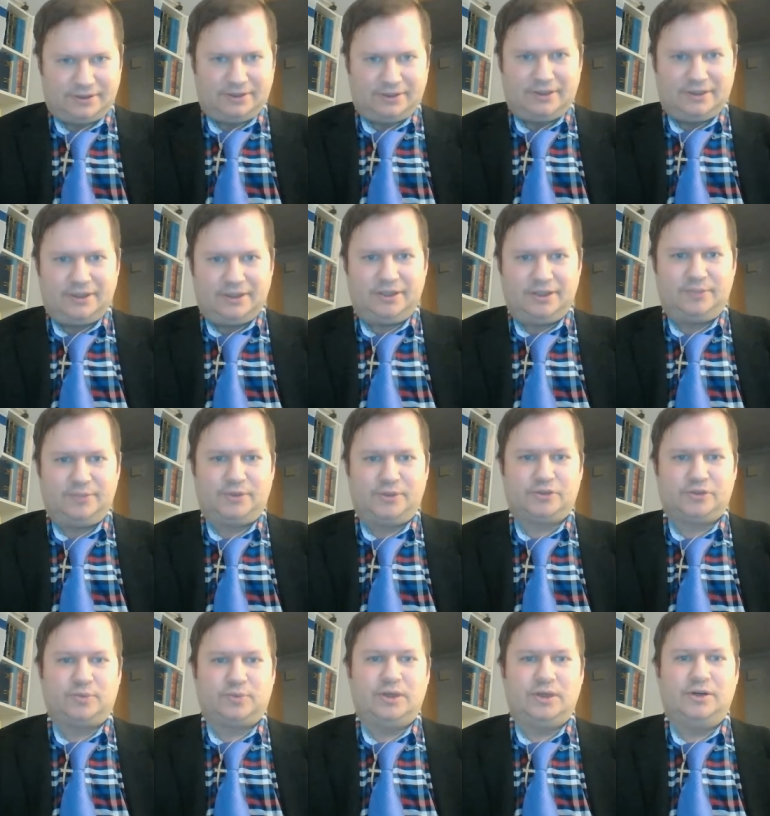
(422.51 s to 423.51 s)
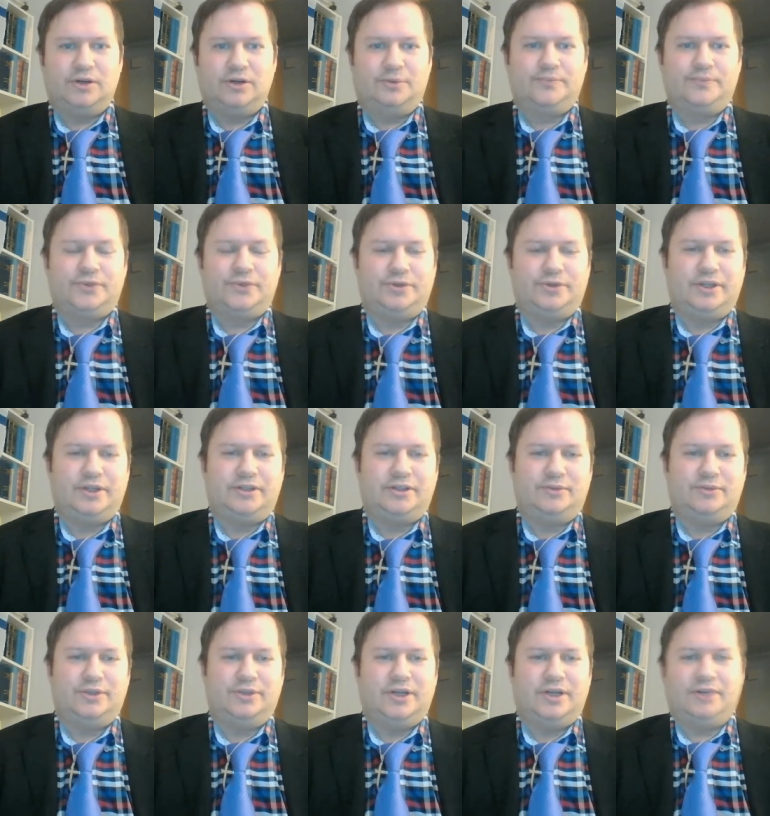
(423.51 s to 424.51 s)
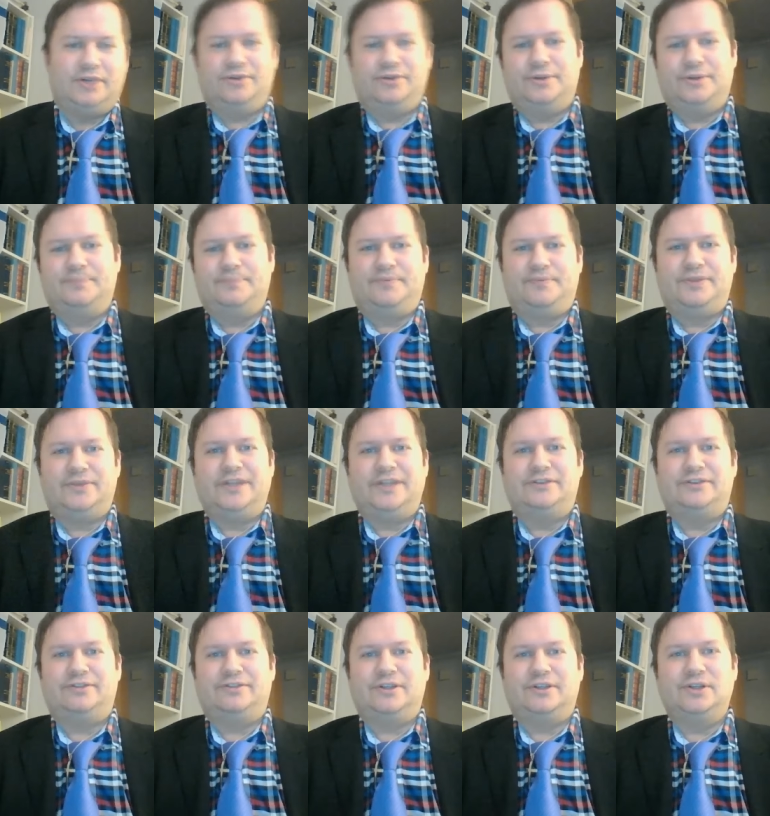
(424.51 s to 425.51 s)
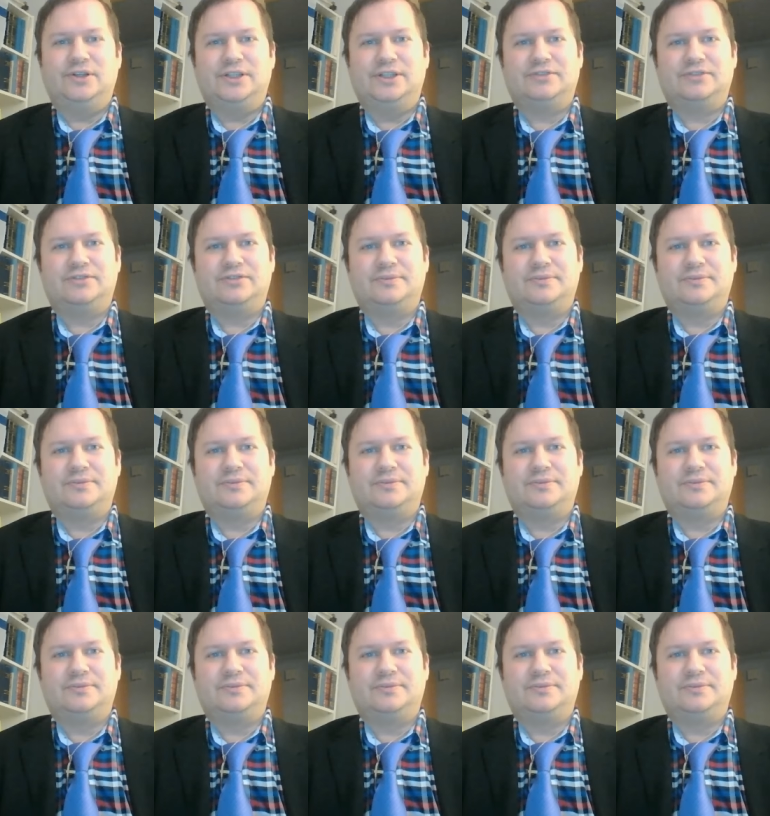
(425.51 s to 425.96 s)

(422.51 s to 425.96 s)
in the box below, together with other necessary links.